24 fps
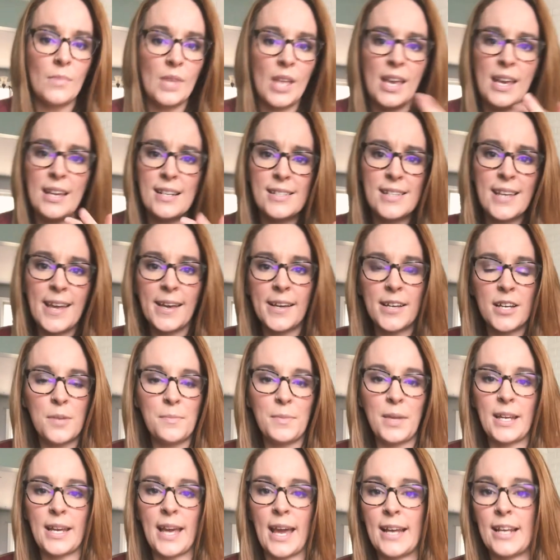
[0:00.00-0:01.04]
and take them
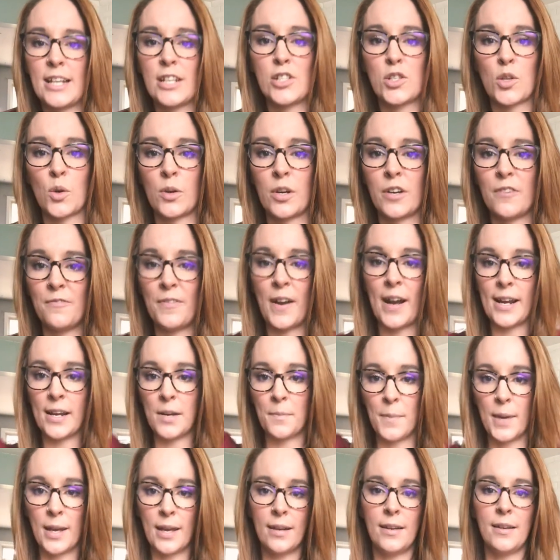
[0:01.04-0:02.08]
like any sort of
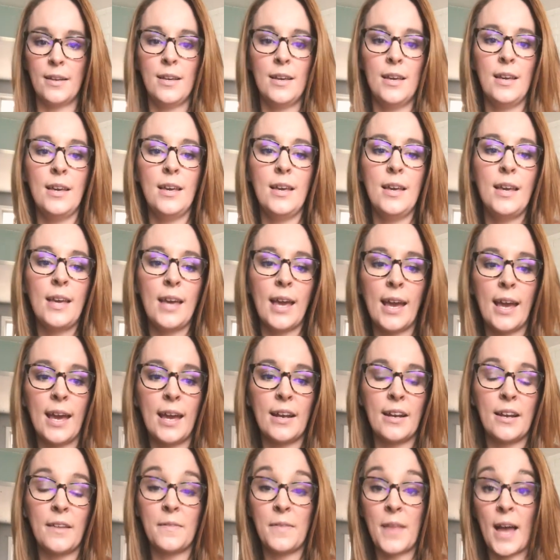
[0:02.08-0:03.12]
vitamin,
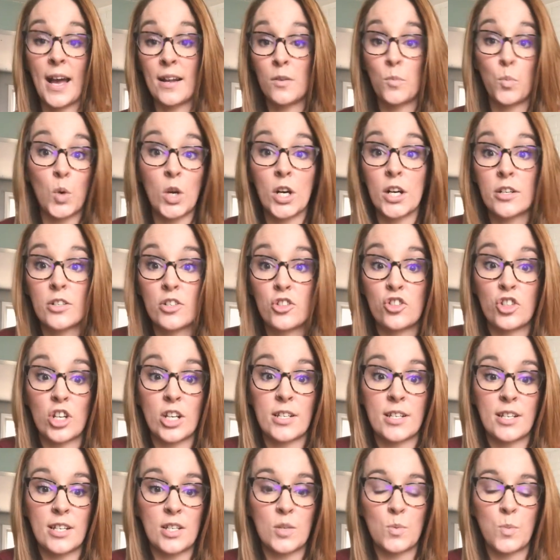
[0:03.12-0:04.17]
and that works
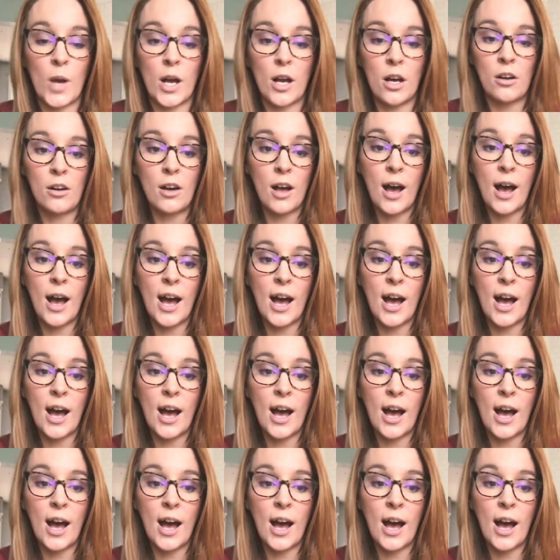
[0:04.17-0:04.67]
just as well.